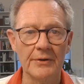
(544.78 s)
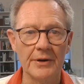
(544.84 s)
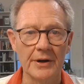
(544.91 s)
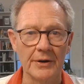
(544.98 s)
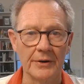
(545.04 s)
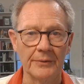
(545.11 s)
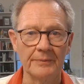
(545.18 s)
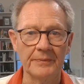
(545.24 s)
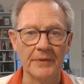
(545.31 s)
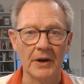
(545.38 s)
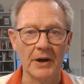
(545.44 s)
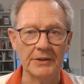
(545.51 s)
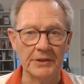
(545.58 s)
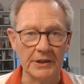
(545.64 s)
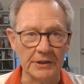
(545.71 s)
own
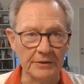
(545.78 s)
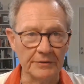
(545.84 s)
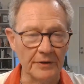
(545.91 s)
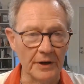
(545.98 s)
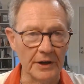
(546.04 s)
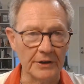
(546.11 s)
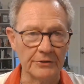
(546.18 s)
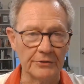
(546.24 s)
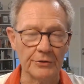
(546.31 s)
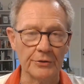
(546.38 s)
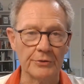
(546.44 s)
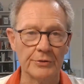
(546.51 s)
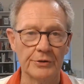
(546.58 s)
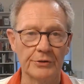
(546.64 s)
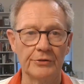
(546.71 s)
identify a true
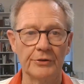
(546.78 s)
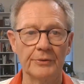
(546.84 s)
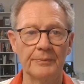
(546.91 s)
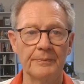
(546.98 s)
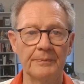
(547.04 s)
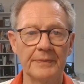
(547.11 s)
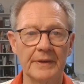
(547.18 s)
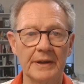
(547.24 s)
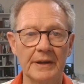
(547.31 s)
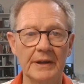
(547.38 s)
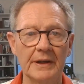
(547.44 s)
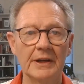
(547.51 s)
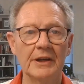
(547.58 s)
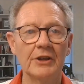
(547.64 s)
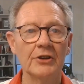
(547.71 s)
Christian.
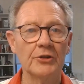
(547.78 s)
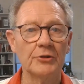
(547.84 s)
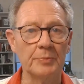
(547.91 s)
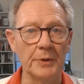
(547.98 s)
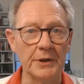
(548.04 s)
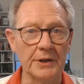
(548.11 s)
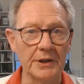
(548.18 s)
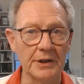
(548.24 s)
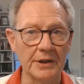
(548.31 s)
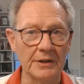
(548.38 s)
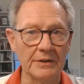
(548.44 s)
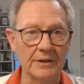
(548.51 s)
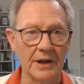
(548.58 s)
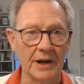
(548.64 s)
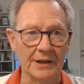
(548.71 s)
Speaking
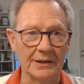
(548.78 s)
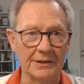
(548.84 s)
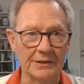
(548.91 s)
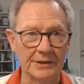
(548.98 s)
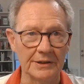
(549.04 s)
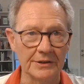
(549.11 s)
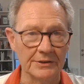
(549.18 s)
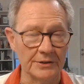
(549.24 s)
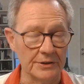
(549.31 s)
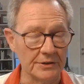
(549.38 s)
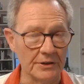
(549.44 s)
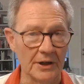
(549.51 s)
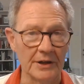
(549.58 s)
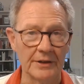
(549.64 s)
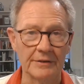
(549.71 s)
in tongues is the
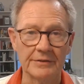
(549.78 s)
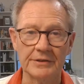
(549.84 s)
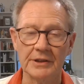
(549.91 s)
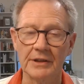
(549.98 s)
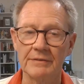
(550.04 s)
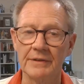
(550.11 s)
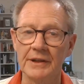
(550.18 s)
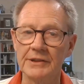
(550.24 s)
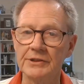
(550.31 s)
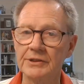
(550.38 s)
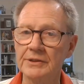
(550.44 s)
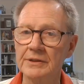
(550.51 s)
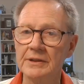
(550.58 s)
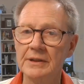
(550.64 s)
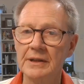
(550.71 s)
sign of
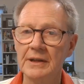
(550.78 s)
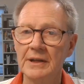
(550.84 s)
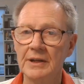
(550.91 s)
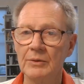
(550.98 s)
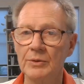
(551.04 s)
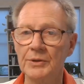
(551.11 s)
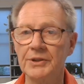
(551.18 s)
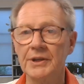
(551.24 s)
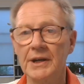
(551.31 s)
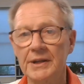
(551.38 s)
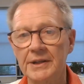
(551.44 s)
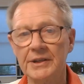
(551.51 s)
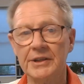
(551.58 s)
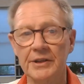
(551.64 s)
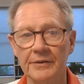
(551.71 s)
salvation, with the
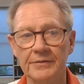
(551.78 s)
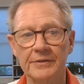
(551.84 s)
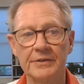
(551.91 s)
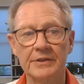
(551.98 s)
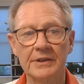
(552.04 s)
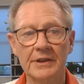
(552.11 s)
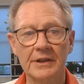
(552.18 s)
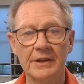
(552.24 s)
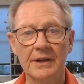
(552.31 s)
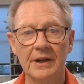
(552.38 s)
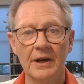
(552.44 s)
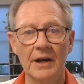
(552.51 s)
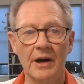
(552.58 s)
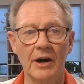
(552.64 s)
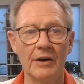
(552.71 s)
other gifts
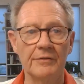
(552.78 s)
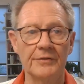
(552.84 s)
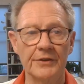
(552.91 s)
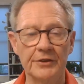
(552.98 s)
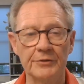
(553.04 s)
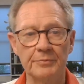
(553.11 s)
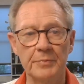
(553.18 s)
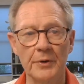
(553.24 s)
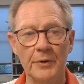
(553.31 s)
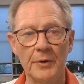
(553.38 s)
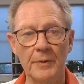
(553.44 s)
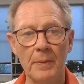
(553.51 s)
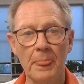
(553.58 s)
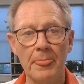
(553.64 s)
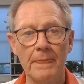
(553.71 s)
of the
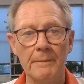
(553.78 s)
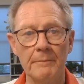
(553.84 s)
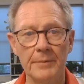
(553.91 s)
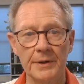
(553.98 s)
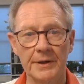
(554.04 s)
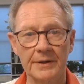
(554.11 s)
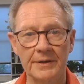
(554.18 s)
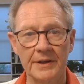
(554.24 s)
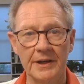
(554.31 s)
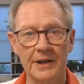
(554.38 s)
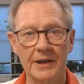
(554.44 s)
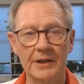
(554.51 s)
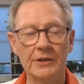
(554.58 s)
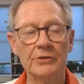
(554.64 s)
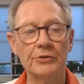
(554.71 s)
Spirit being
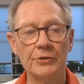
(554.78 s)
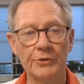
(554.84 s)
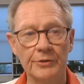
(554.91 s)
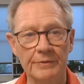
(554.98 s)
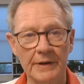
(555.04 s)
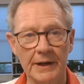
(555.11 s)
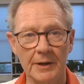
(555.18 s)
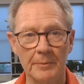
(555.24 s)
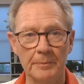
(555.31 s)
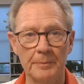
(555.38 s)
there to develop.